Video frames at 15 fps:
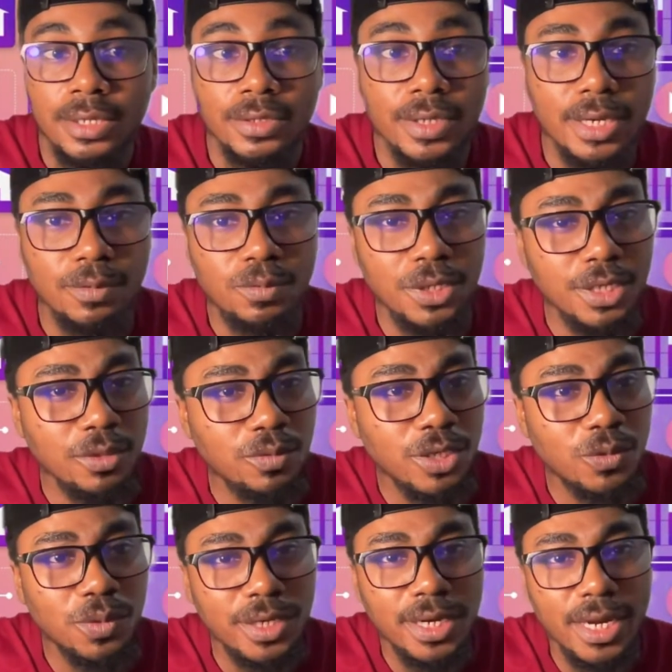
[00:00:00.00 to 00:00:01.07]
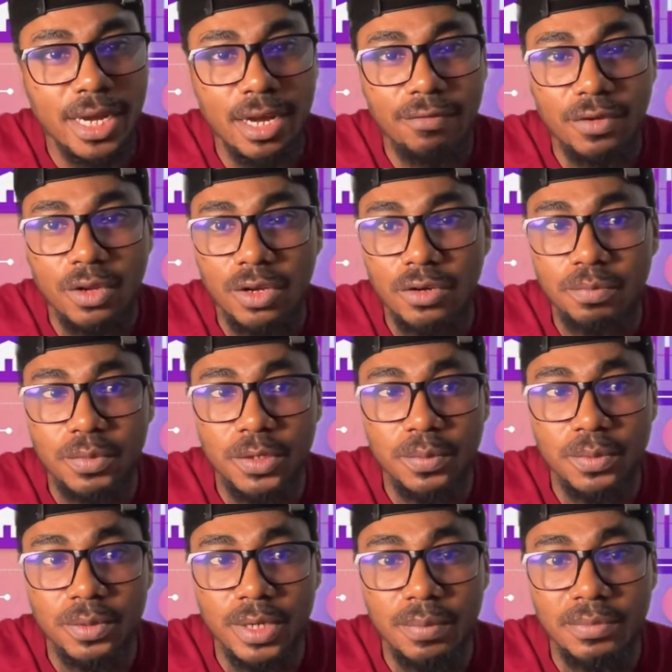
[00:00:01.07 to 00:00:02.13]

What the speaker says: So I really wish we can have a lot of people.